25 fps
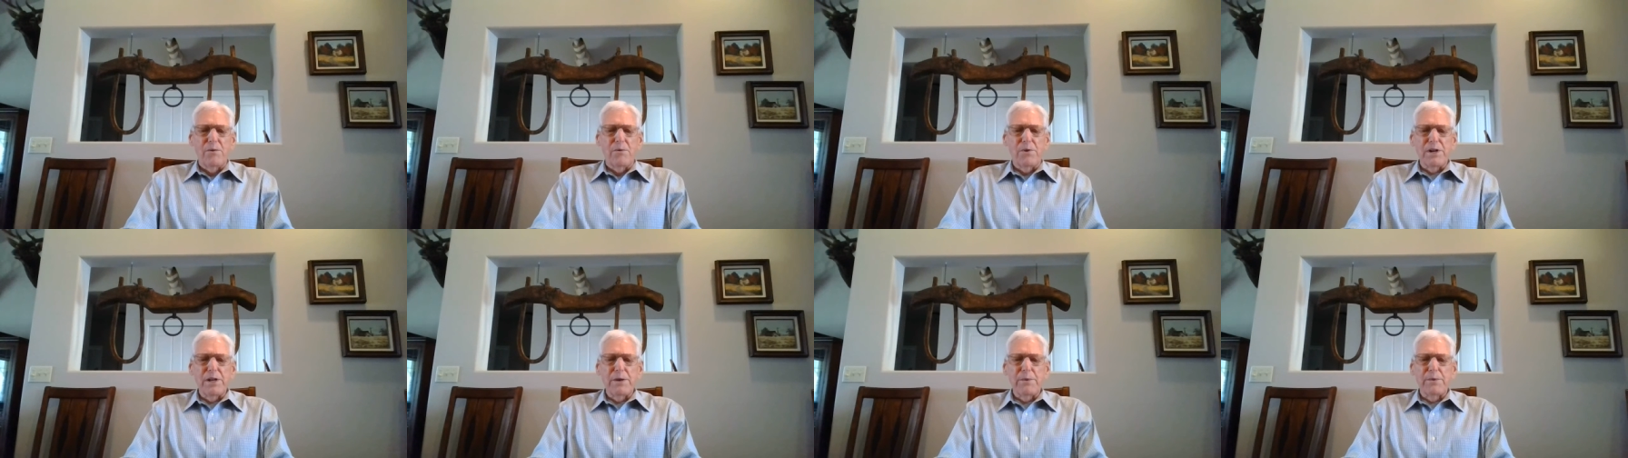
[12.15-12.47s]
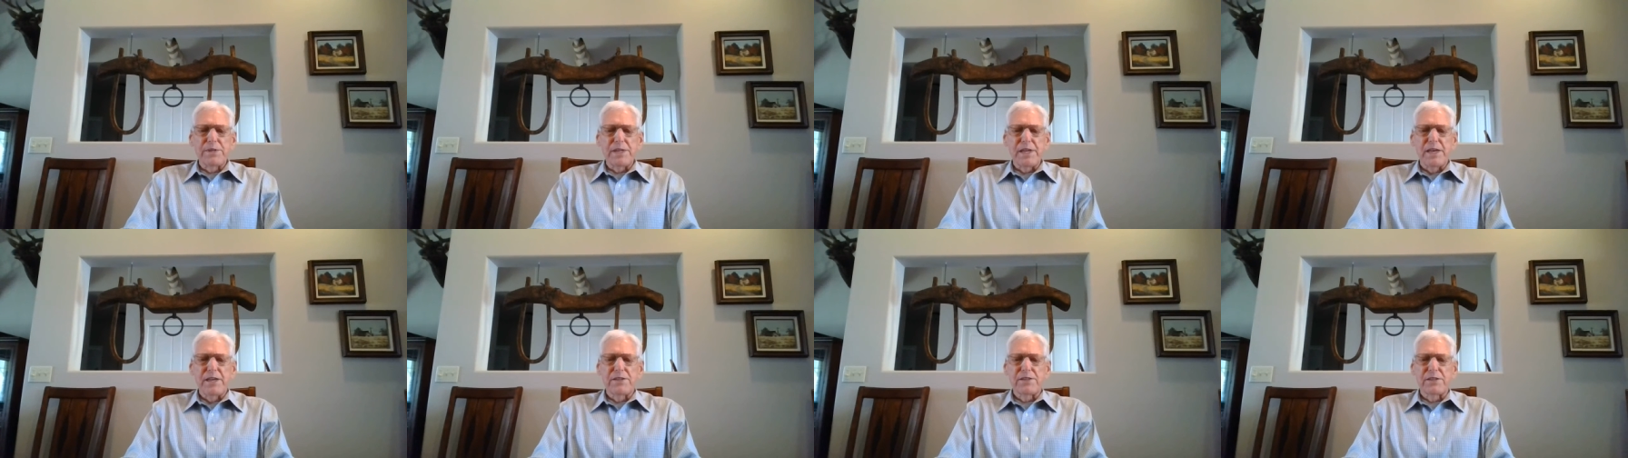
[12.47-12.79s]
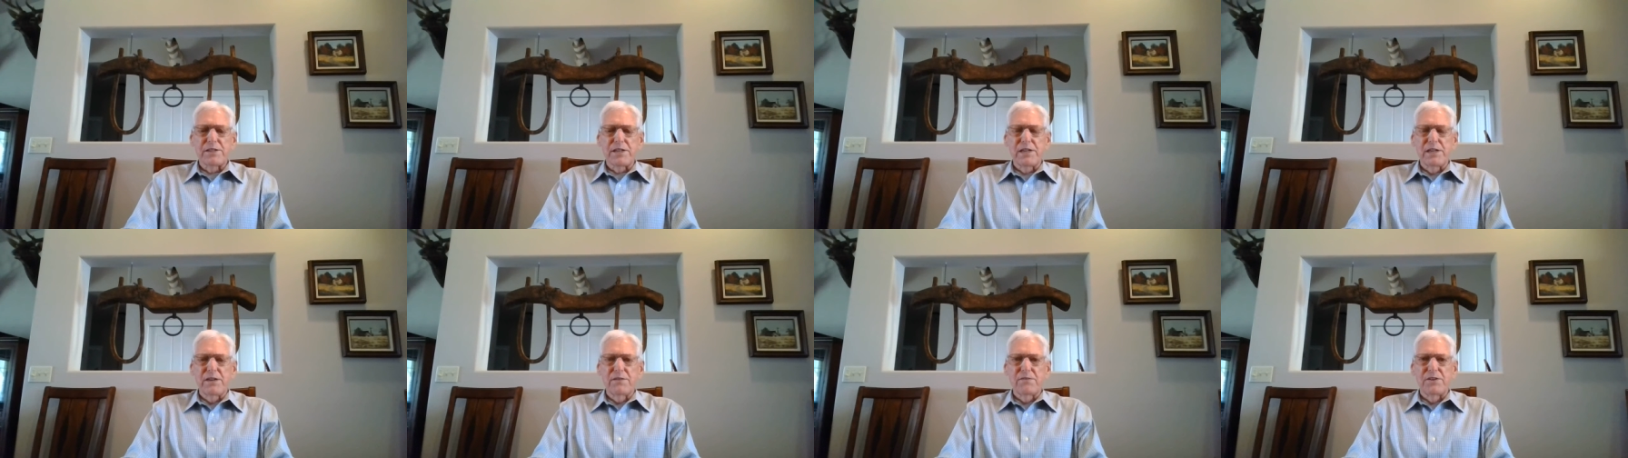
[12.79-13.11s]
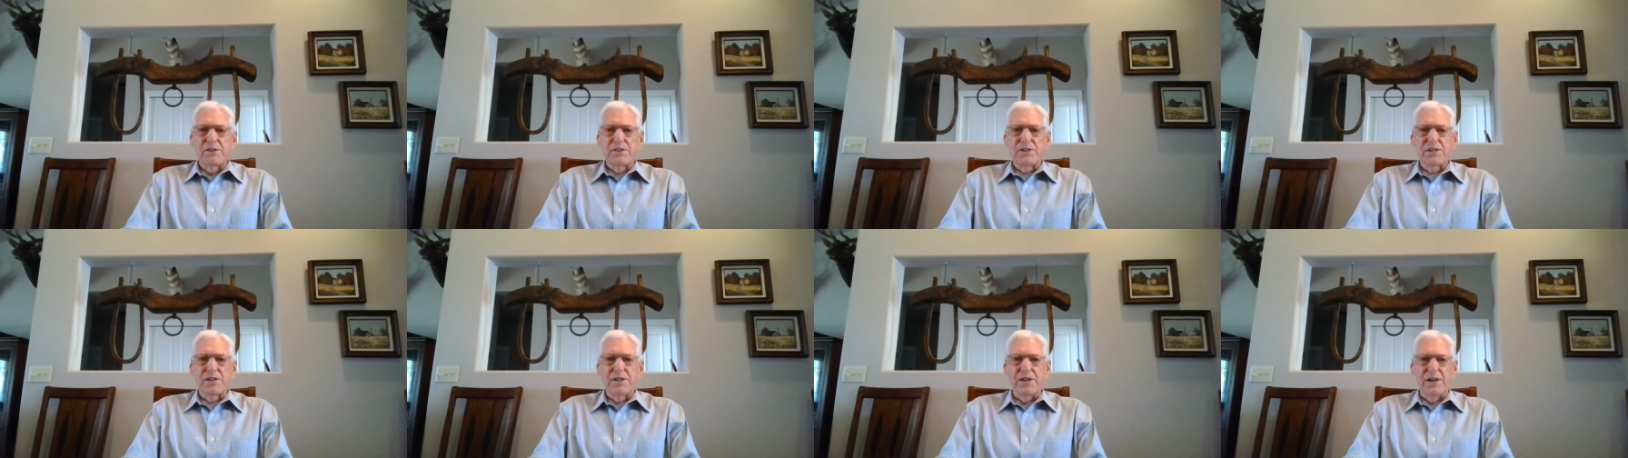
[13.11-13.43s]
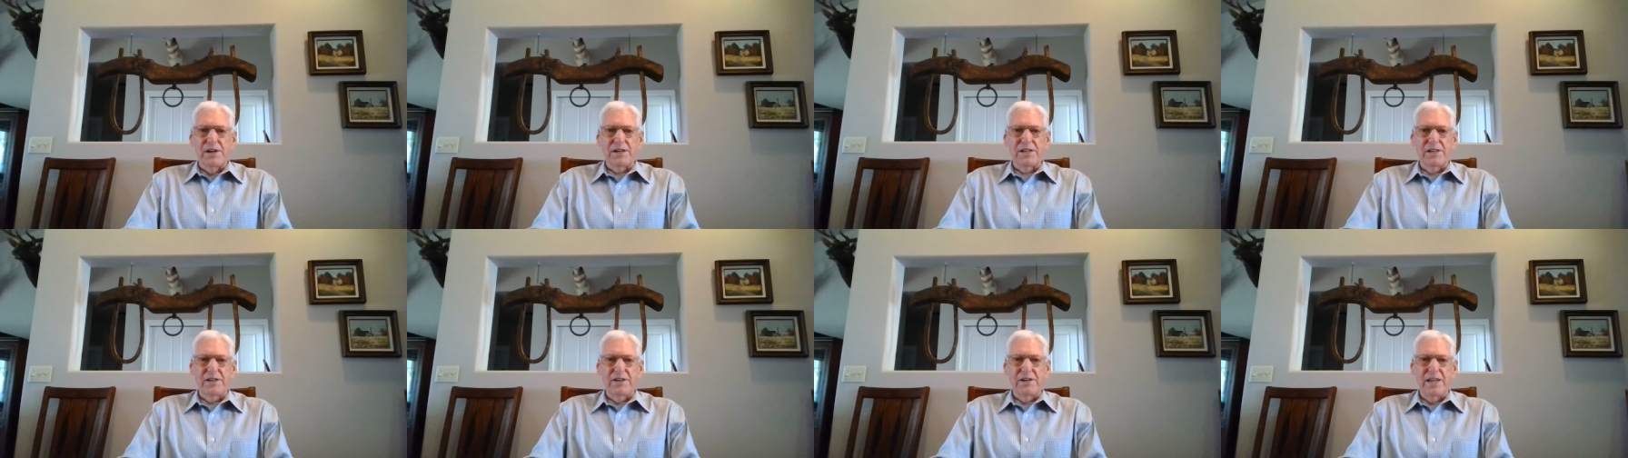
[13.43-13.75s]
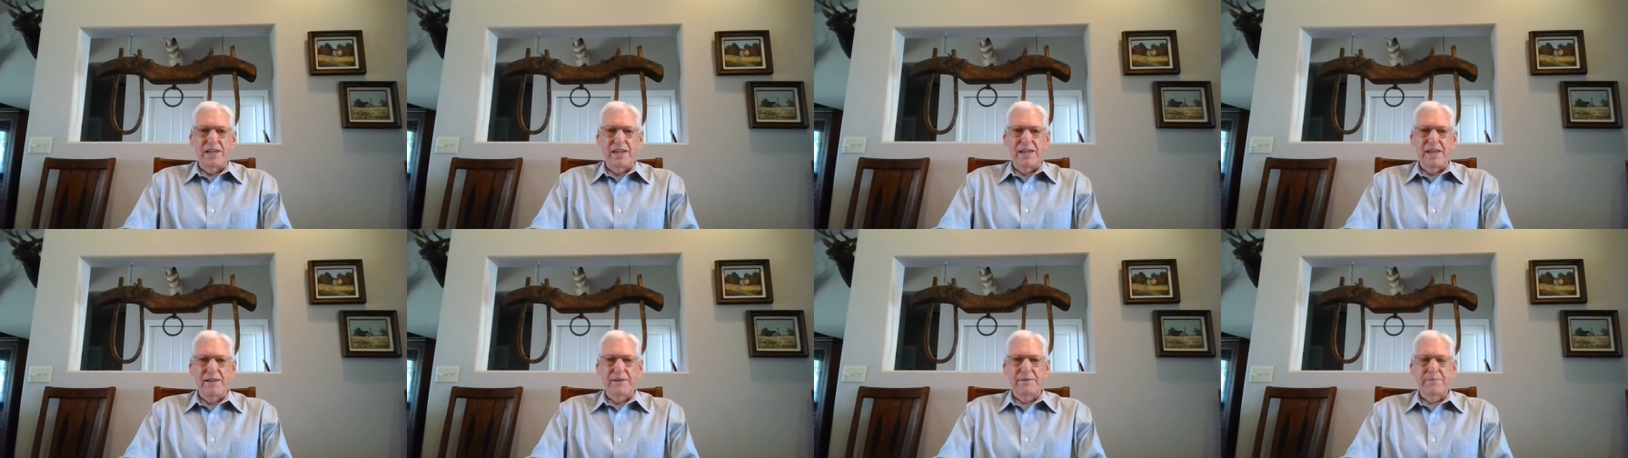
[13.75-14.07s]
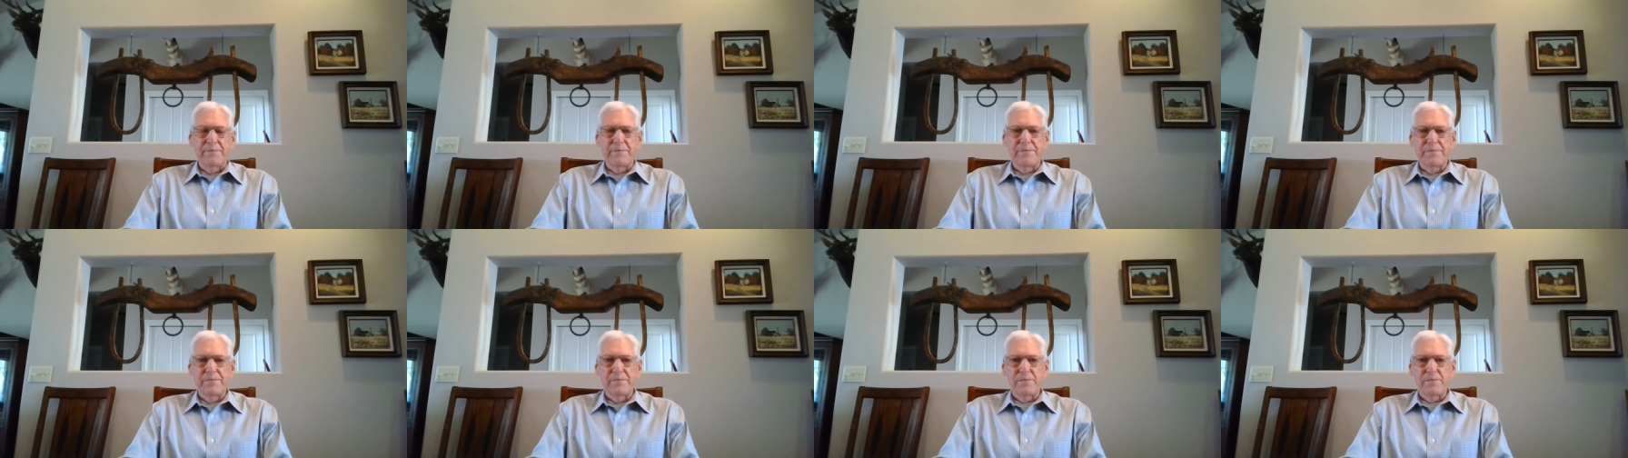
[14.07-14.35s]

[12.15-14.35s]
When I was asked to give this talk today,